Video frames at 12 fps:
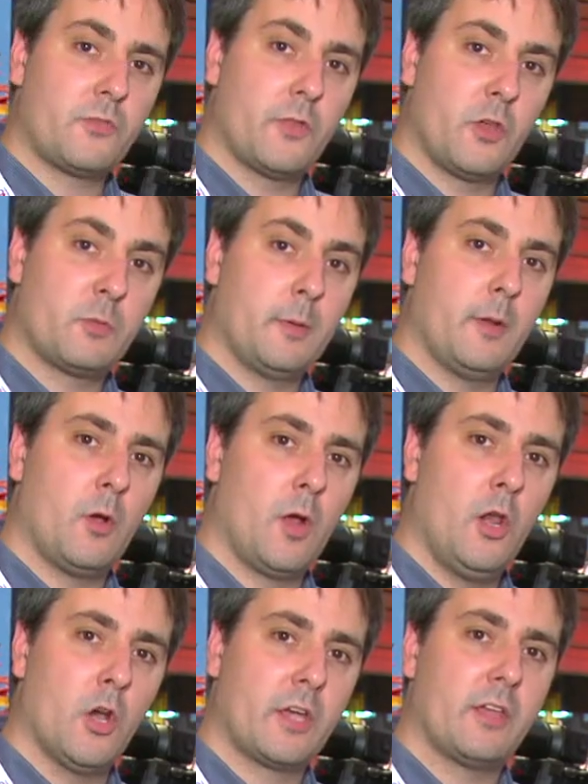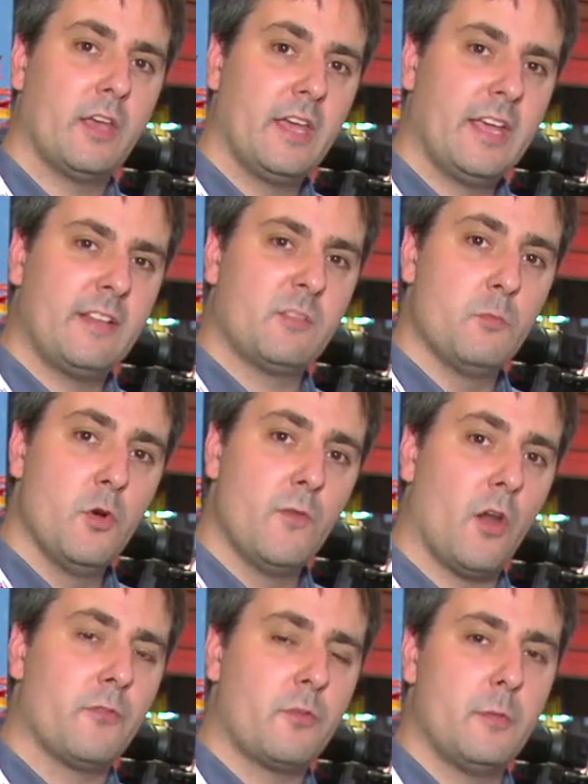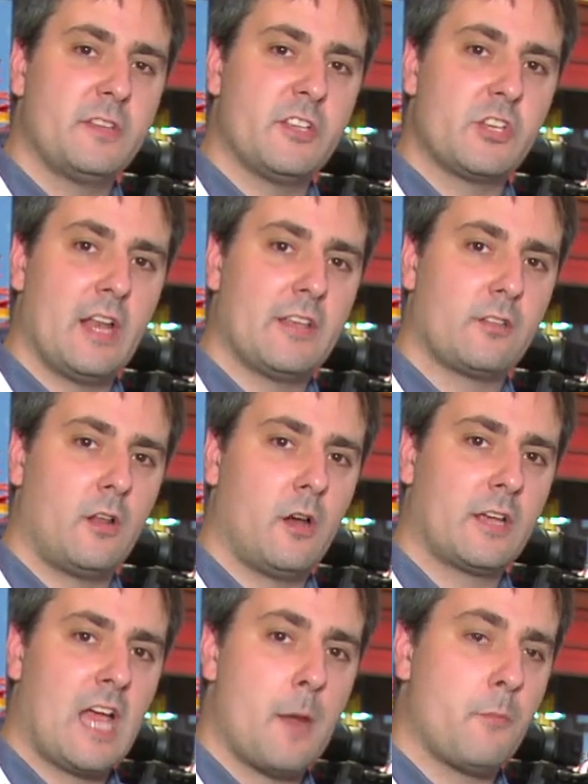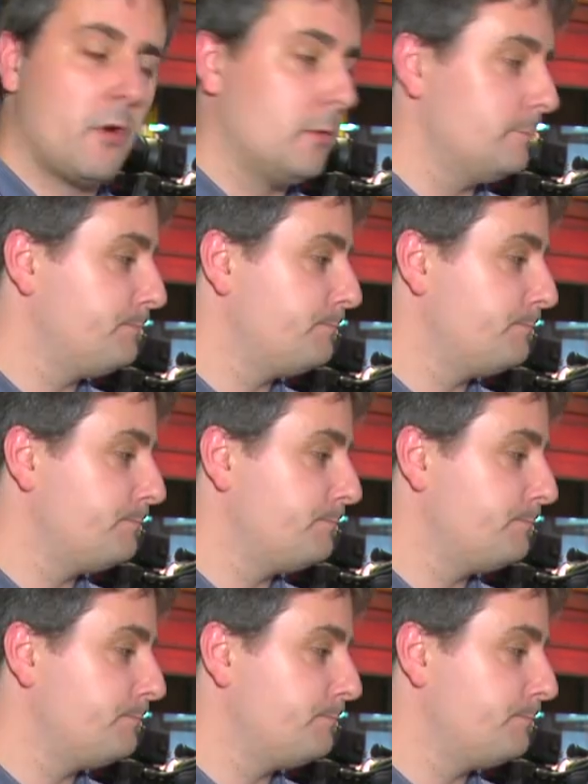for those people who are looking to move on from a digital SLR camera.